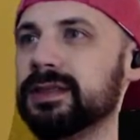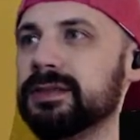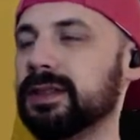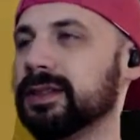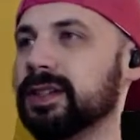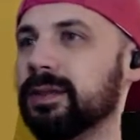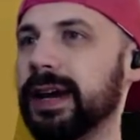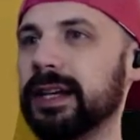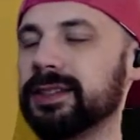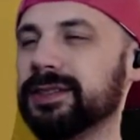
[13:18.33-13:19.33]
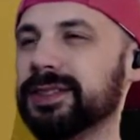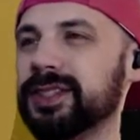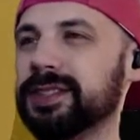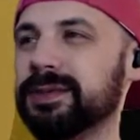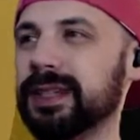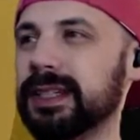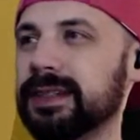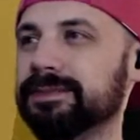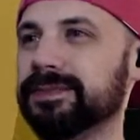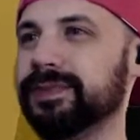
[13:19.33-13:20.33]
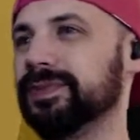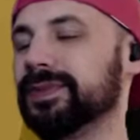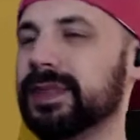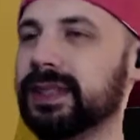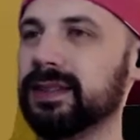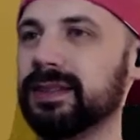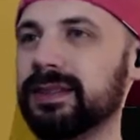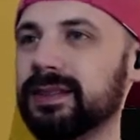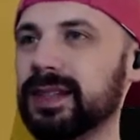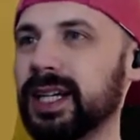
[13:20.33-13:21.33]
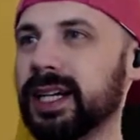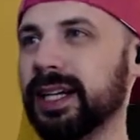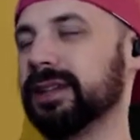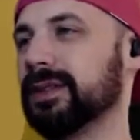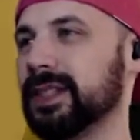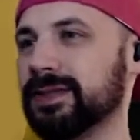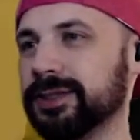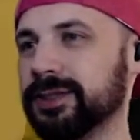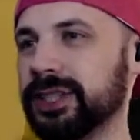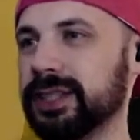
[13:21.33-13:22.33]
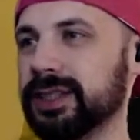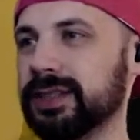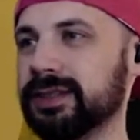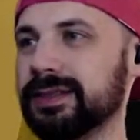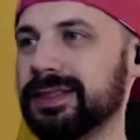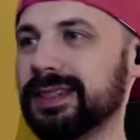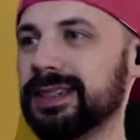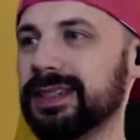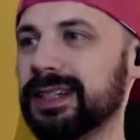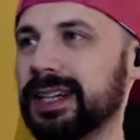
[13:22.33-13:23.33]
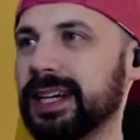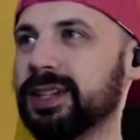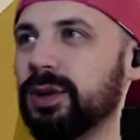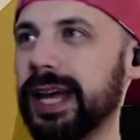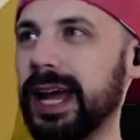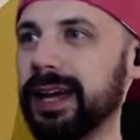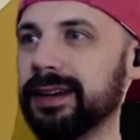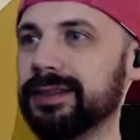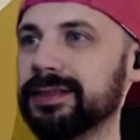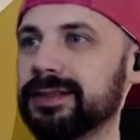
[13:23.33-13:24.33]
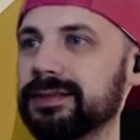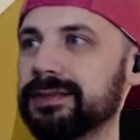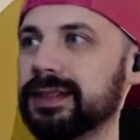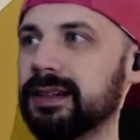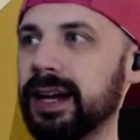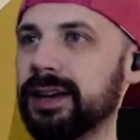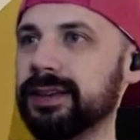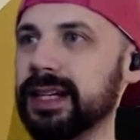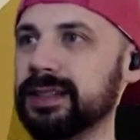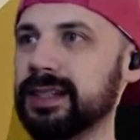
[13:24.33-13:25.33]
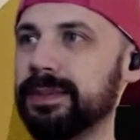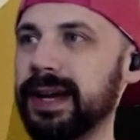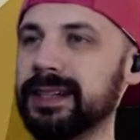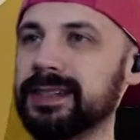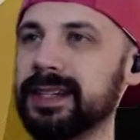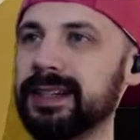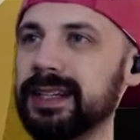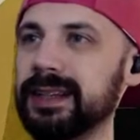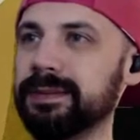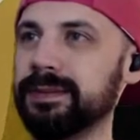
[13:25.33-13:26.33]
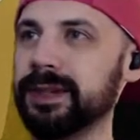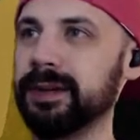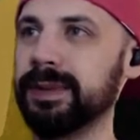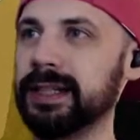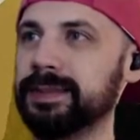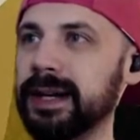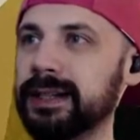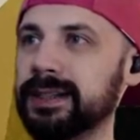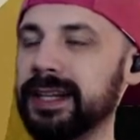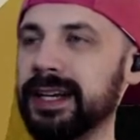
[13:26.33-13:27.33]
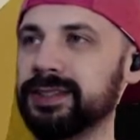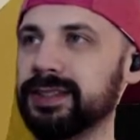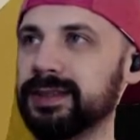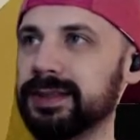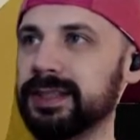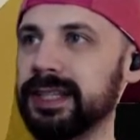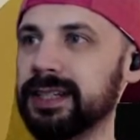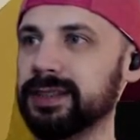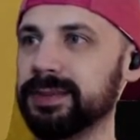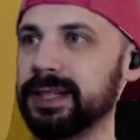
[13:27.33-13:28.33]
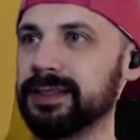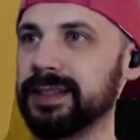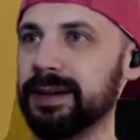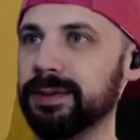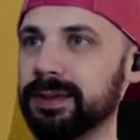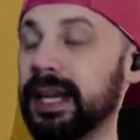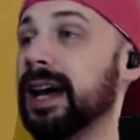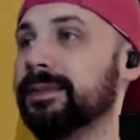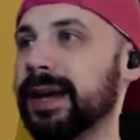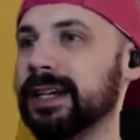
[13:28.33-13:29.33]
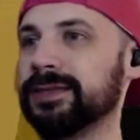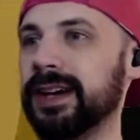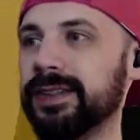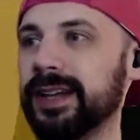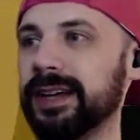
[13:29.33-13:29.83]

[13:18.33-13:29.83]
There is no max, so it's just really an increase for shield. That's okay. I don't think it's the best. I think our best bet is actually with the taser, because that will, yeah, max 5 that.